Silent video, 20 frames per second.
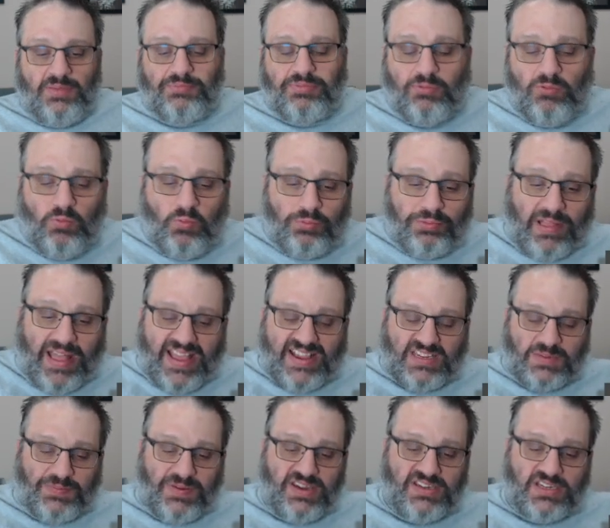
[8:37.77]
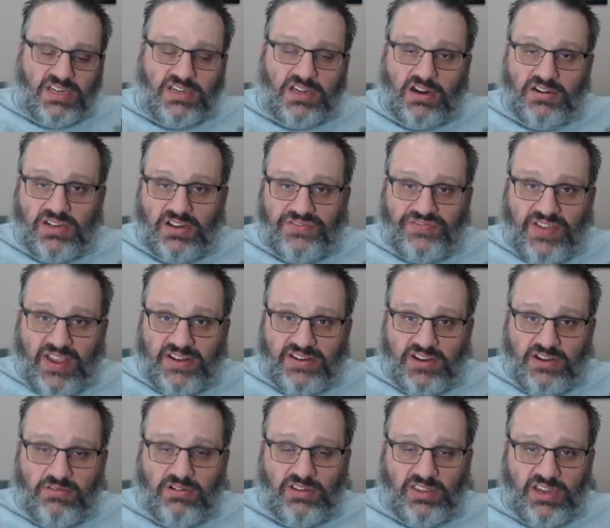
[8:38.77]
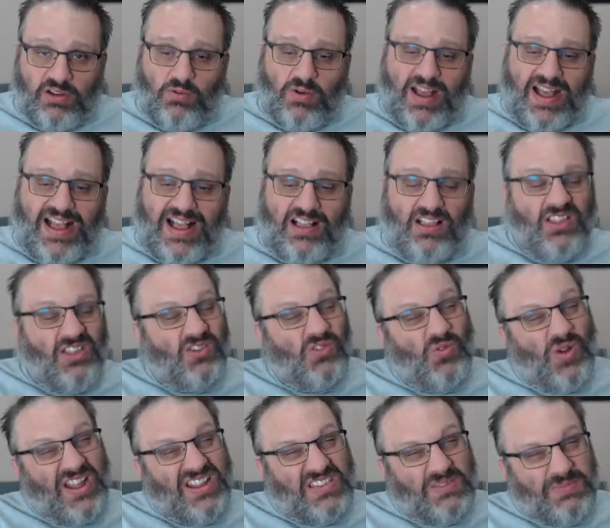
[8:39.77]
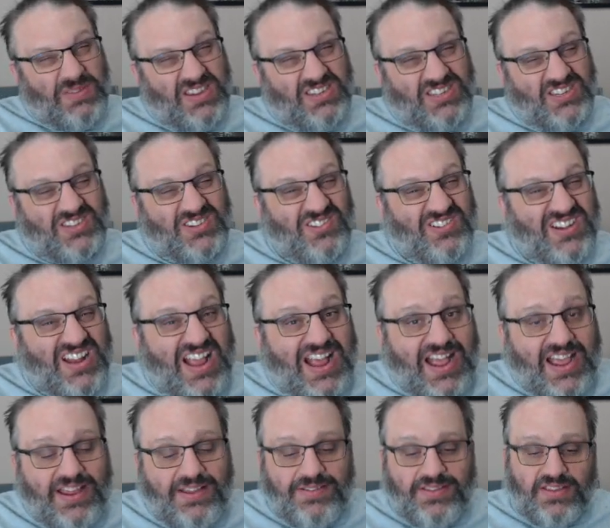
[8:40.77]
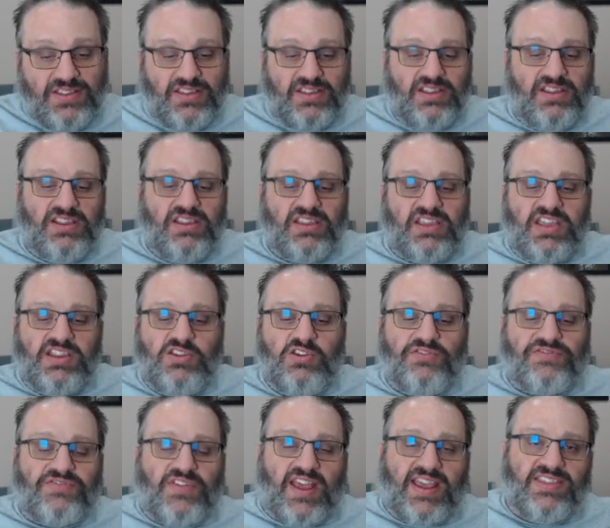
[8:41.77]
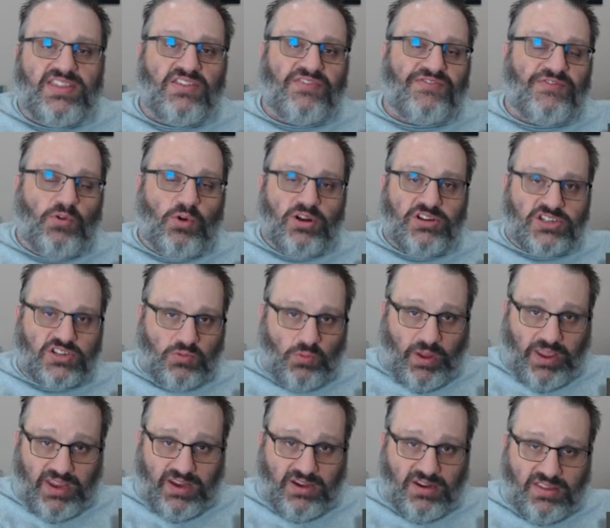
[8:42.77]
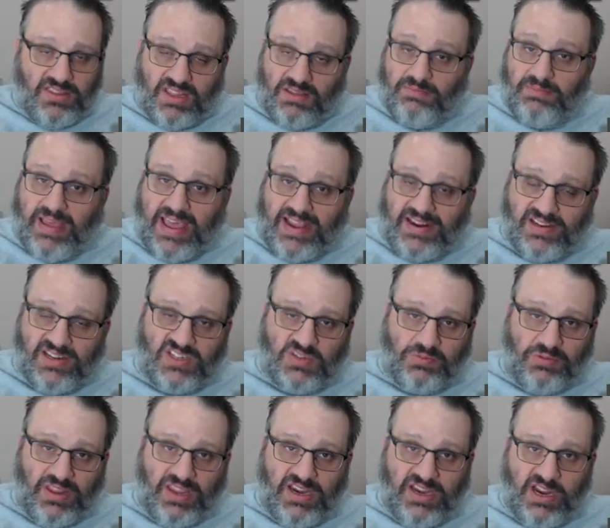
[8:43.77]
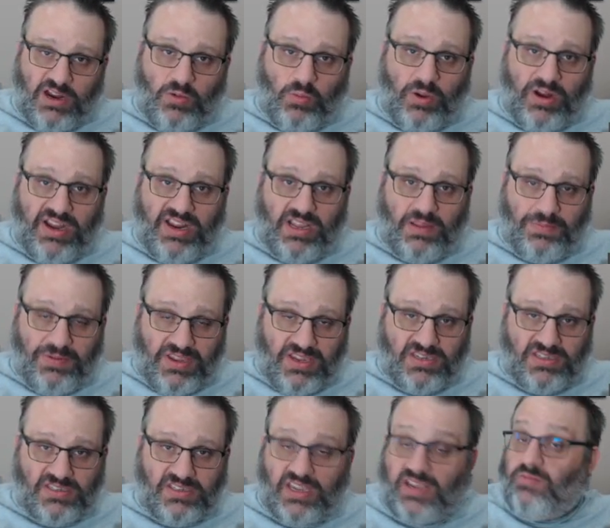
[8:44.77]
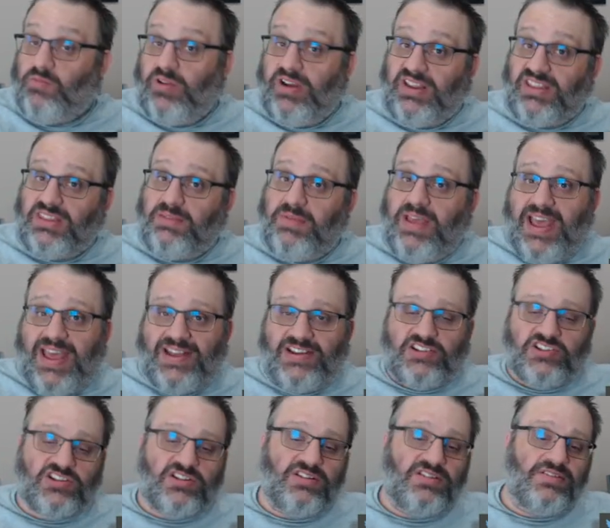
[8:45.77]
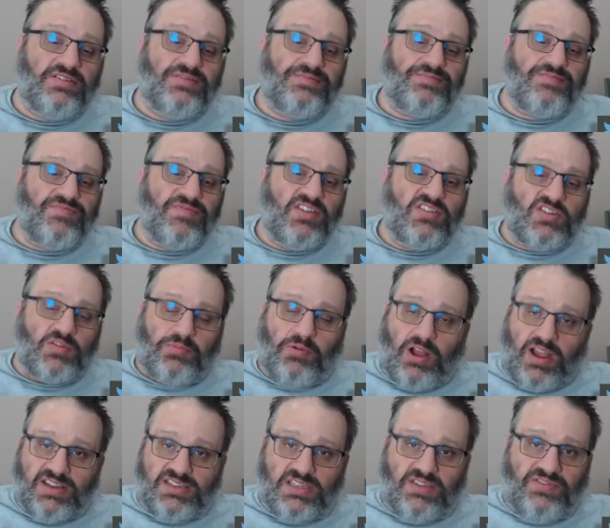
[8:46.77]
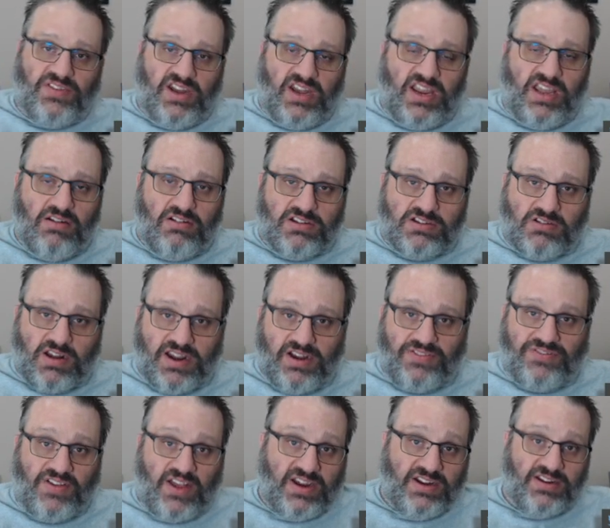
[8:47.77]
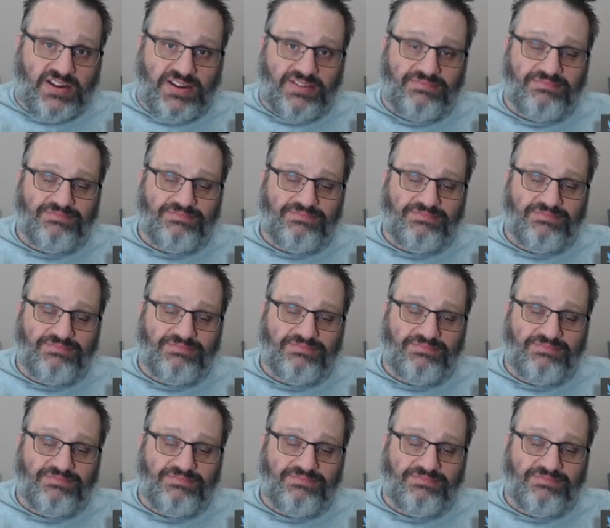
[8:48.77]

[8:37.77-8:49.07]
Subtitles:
Black's pieces are defended really well, white's pieces are not. Can you find the forced win that Magnus played here, winning a piece and winning the match? So pause the video and try to find it.